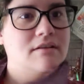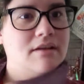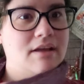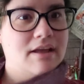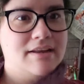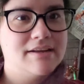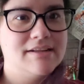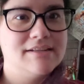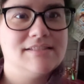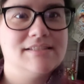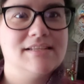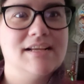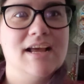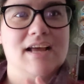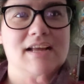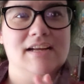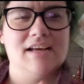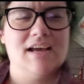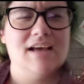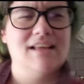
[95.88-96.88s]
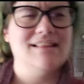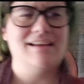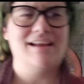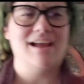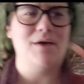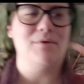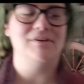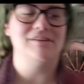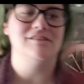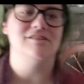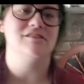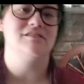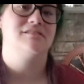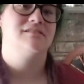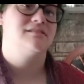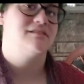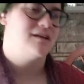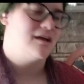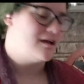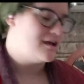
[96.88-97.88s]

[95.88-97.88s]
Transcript: and it's kind of, I like how it looks.